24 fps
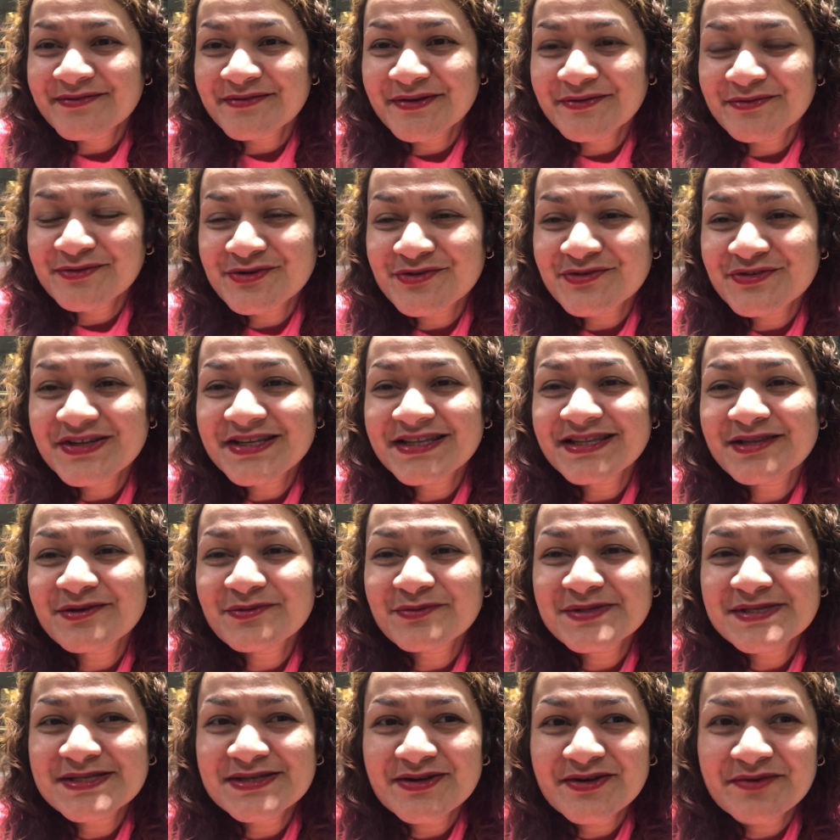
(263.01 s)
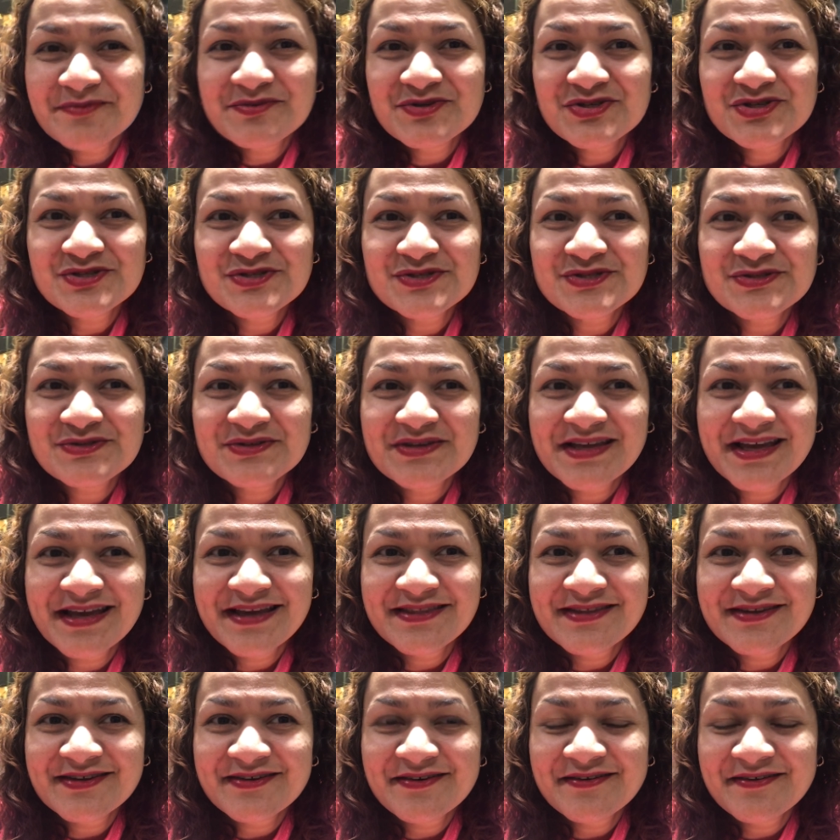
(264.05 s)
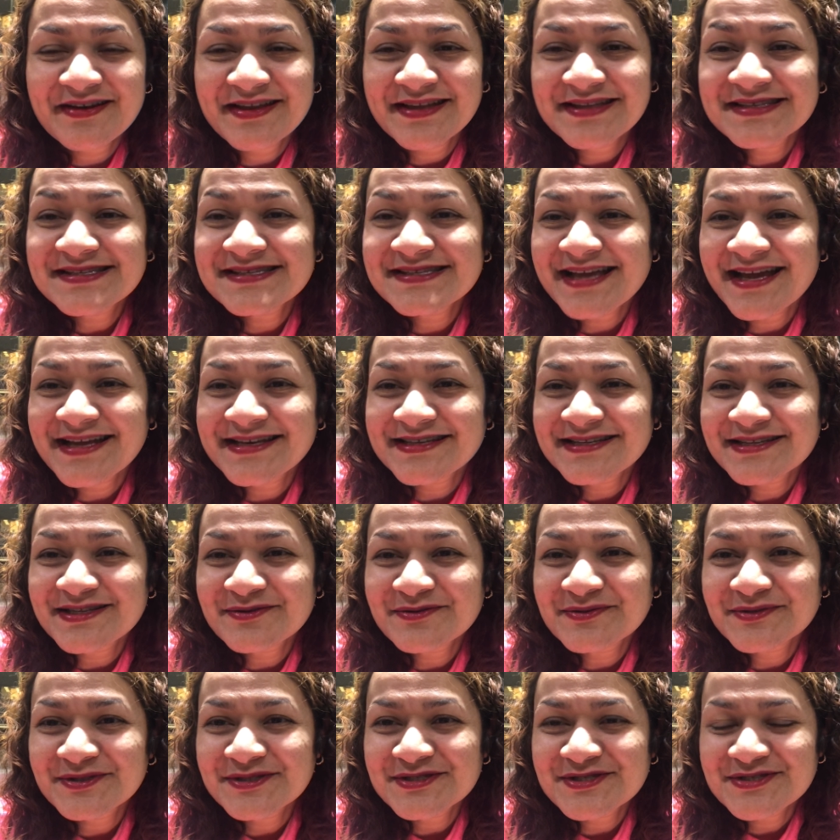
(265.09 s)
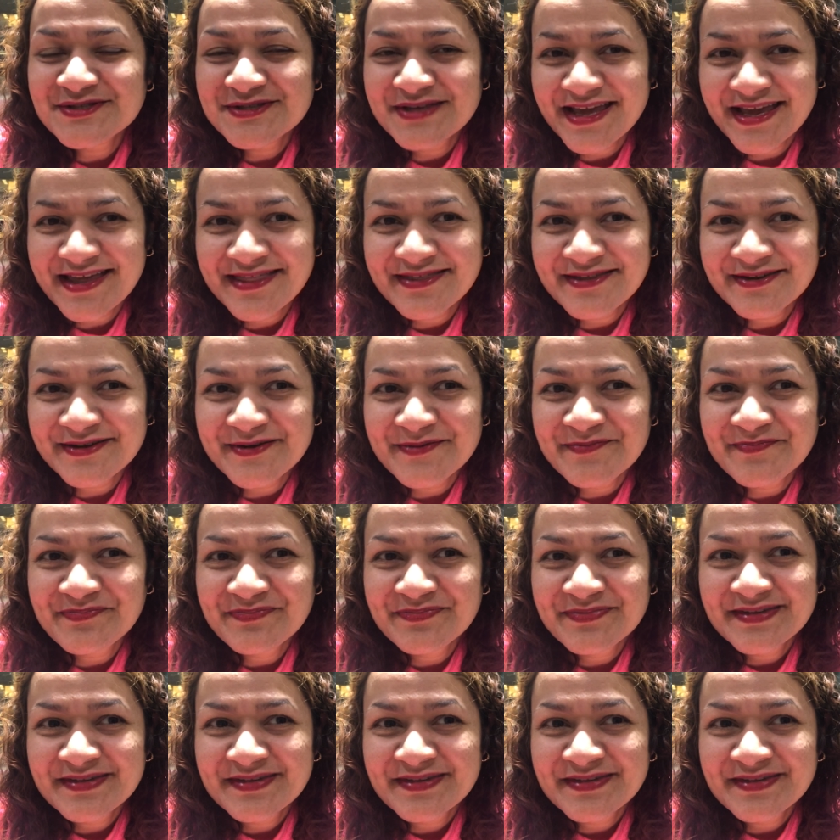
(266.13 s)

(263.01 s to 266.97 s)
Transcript: we would read the scriptures together and study the word together